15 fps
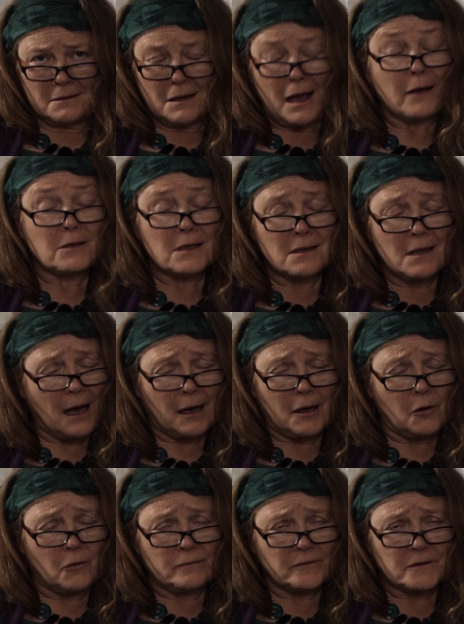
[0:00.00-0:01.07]
How did that
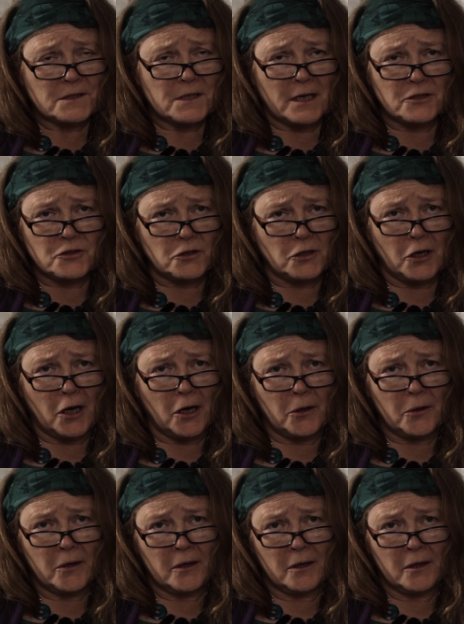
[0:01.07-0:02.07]
conversation go?